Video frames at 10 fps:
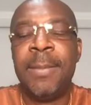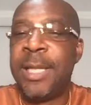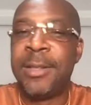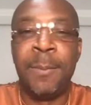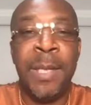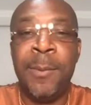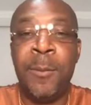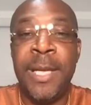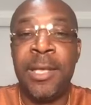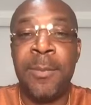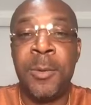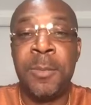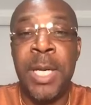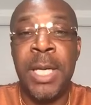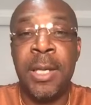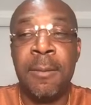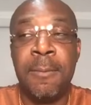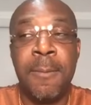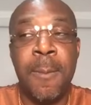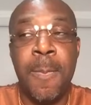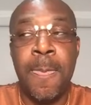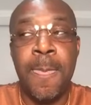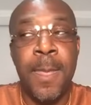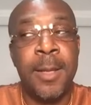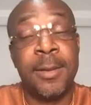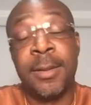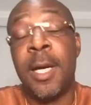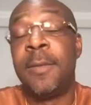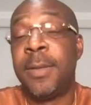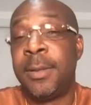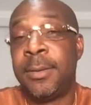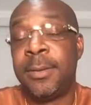Because the people who make the most money are solving.